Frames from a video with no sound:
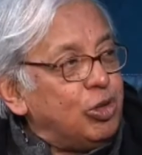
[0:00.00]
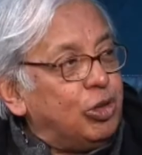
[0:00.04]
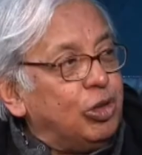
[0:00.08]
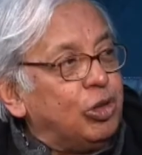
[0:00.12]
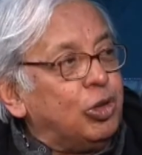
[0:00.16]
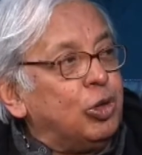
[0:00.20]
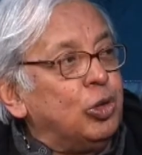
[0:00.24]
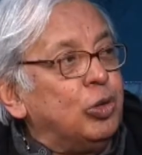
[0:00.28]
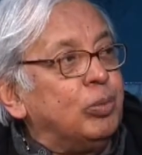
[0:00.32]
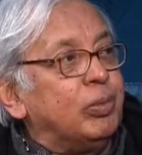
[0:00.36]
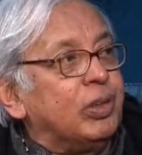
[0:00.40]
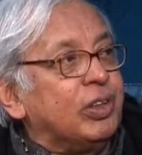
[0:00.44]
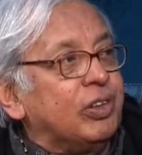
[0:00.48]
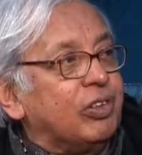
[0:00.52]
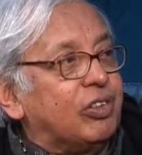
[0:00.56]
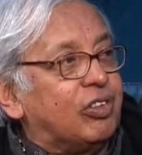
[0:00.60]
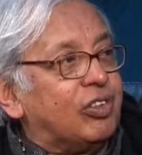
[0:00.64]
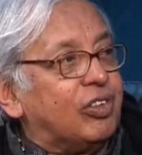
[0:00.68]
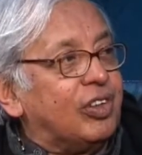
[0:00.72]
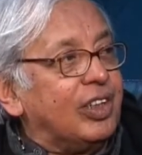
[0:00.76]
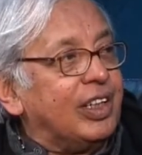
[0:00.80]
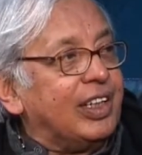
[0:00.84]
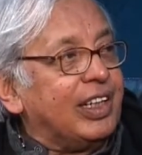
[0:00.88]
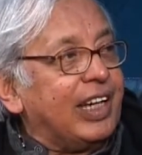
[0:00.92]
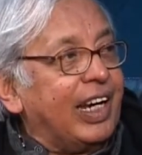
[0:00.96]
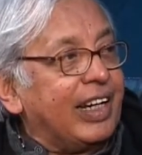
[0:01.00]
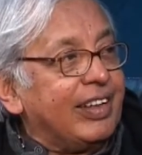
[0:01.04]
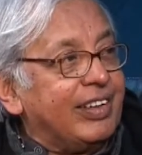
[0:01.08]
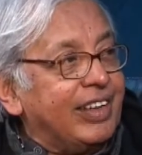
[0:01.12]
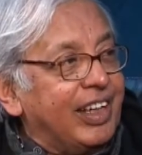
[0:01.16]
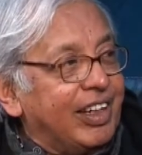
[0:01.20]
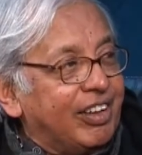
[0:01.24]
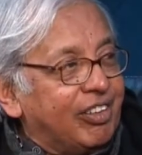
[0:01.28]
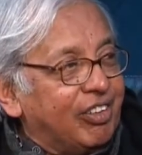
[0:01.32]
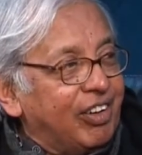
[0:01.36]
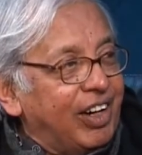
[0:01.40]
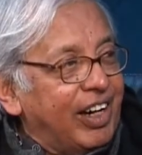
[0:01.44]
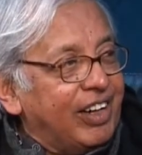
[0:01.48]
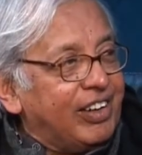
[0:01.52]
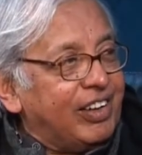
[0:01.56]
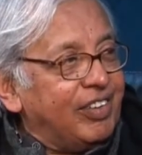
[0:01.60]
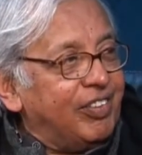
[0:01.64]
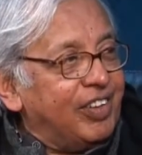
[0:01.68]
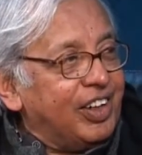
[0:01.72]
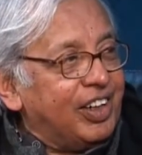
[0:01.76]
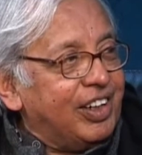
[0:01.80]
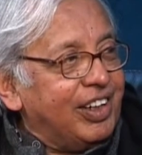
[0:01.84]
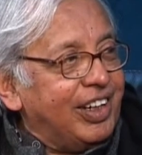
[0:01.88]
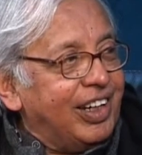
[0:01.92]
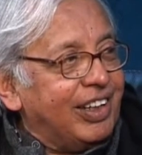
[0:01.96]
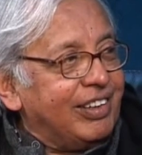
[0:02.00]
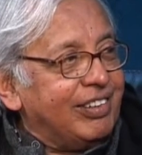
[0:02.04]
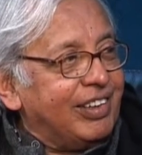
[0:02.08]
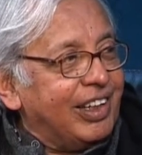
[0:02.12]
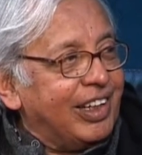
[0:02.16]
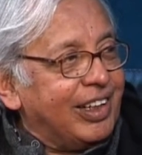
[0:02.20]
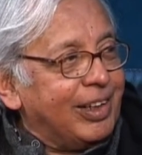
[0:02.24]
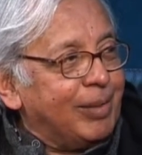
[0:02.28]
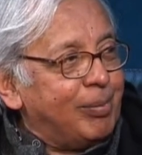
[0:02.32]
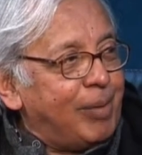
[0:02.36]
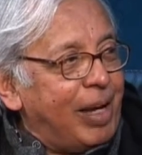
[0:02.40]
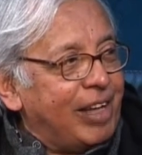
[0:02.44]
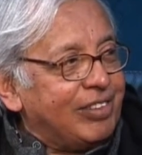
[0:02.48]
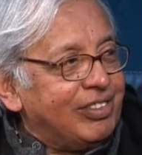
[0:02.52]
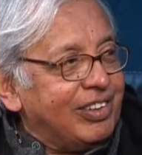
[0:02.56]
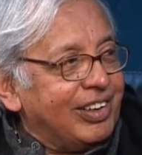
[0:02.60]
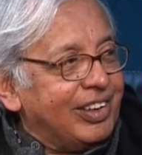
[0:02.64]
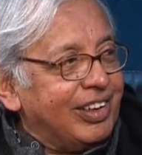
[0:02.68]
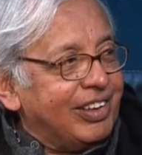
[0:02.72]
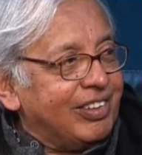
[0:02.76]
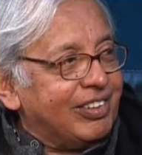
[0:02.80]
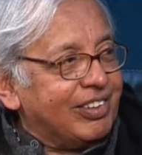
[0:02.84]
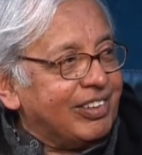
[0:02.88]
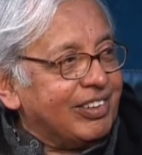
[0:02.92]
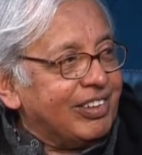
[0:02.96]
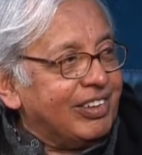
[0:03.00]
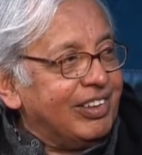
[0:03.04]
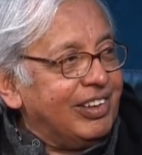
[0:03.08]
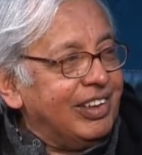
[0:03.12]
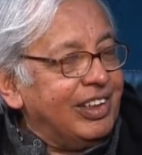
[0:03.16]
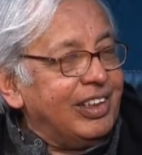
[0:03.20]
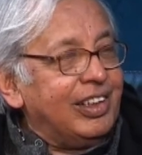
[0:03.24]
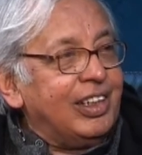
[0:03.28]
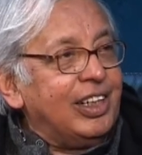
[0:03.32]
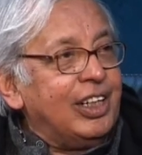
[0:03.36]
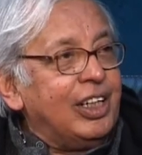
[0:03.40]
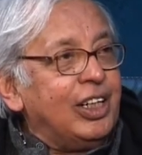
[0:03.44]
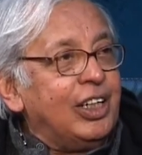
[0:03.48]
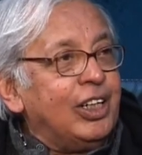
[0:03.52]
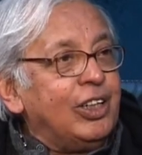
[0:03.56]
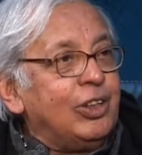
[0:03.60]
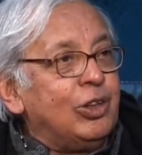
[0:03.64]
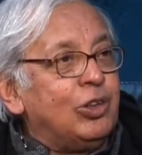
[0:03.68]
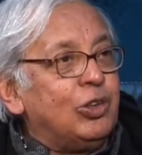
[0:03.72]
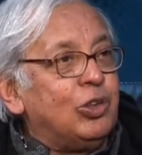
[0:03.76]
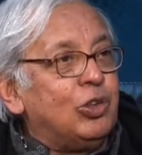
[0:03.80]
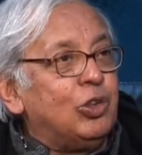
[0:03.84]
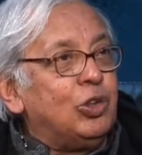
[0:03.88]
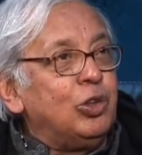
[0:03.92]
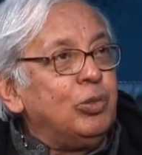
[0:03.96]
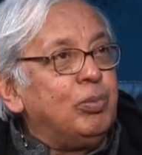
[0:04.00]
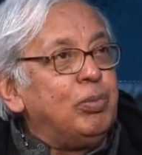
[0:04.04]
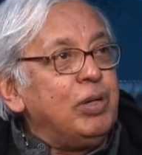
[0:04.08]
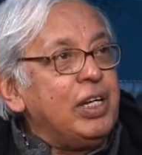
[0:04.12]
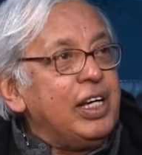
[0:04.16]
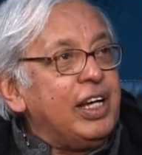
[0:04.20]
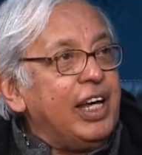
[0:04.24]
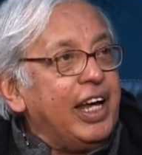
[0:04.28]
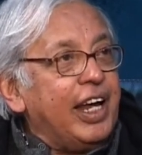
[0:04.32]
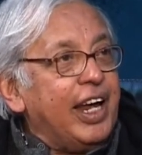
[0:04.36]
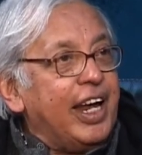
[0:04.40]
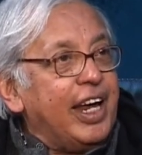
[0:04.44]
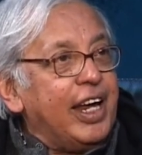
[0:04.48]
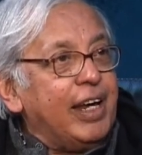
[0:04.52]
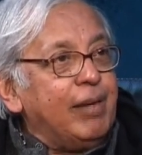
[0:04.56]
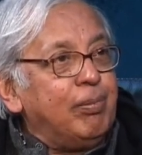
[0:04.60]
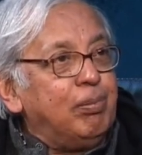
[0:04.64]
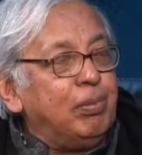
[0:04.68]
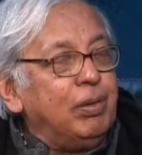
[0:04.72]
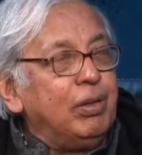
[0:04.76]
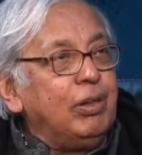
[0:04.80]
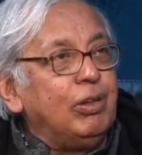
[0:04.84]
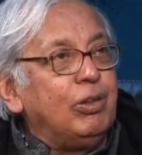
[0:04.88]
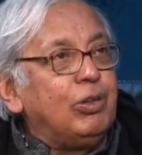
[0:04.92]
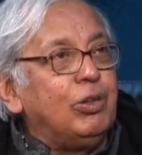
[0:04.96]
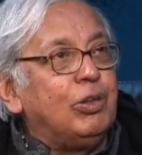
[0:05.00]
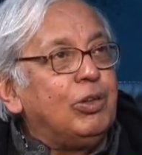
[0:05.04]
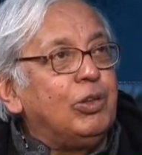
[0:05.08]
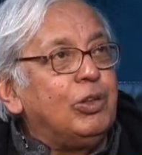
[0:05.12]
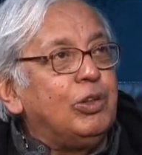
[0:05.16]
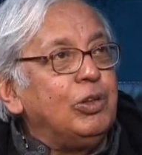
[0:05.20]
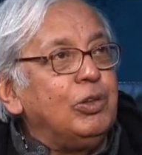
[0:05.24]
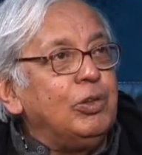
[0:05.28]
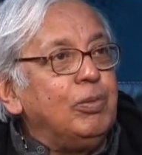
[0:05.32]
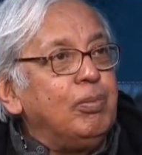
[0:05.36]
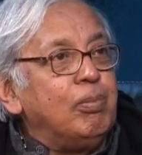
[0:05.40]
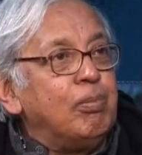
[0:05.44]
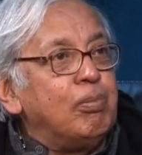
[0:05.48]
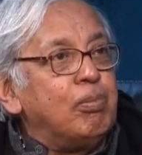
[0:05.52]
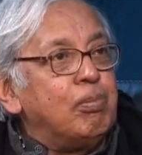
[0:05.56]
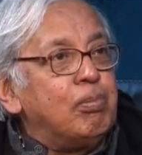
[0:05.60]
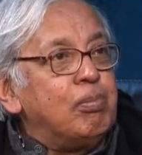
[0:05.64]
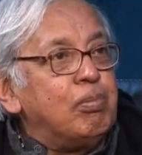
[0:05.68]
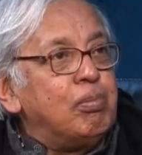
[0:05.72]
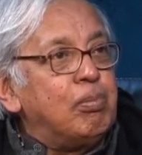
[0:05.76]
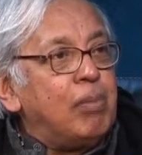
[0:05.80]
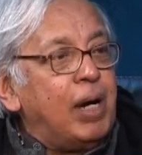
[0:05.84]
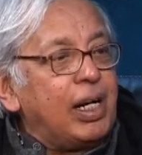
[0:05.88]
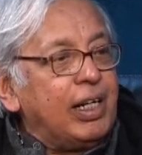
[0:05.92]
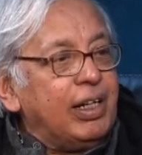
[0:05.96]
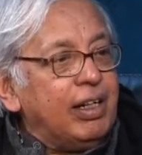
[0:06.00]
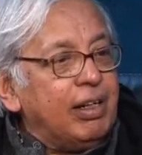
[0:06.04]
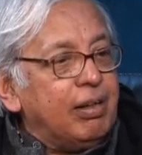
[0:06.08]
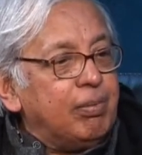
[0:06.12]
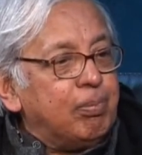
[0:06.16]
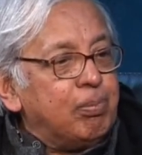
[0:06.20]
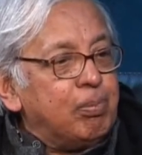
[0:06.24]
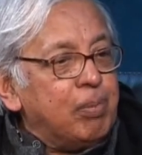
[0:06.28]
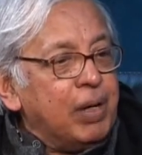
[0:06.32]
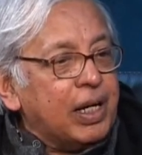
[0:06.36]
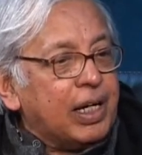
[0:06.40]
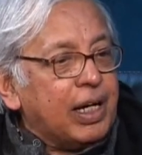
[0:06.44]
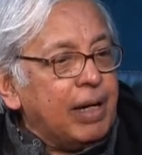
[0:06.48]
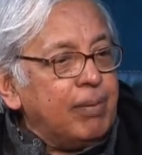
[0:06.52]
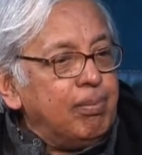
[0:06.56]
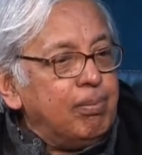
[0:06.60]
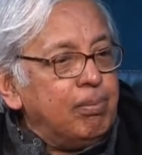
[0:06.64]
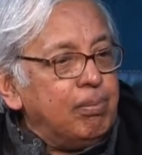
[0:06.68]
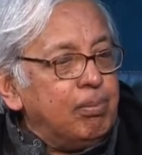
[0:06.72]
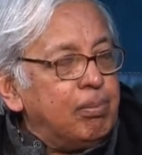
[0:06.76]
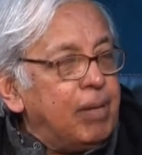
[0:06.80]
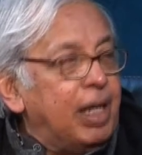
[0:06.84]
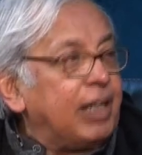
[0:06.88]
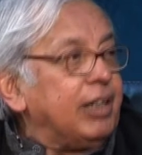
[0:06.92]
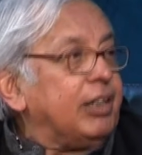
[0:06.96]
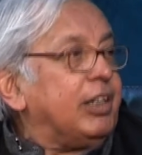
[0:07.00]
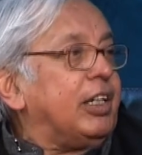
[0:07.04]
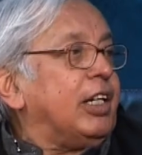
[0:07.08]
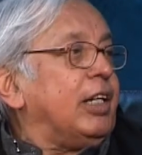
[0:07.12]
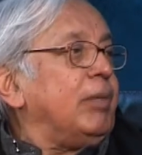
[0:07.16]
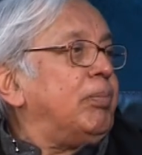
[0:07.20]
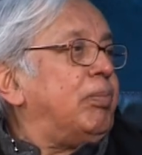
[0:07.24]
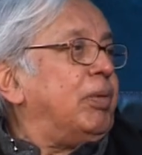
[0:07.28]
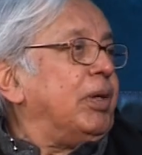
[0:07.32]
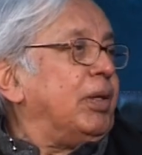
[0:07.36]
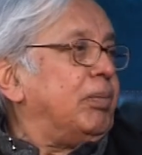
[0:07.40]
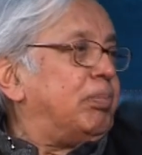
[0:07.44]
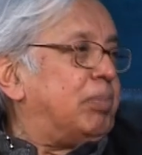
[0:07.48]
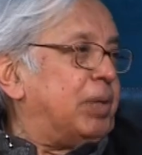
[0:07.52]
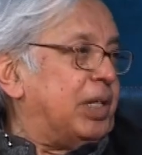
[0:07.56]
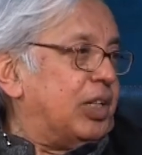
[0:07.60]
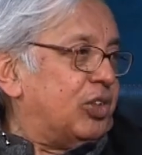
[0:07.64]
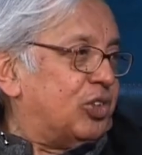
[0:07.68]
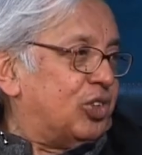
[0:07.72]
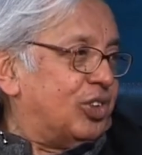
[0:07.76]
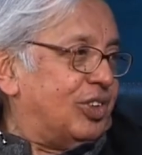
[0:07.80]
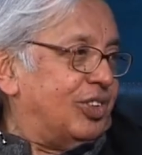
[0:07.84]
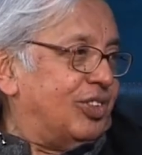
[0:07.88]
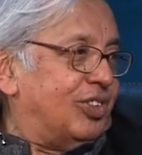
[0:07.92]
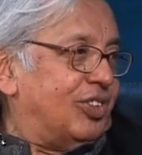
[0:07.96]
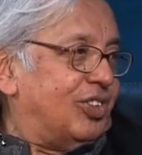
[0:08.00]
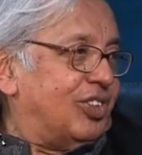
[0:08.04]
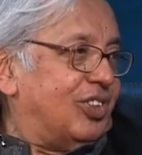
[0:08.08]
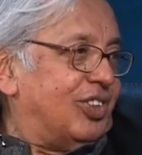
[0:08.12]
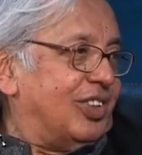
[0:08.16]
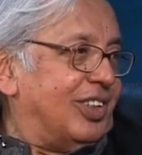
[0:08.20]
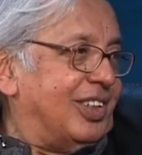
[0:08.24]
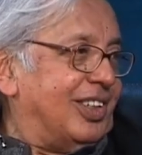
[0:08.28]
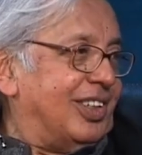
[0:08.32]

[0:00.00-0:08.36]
humans and their creativity and their imagination to be able to become multiple persons,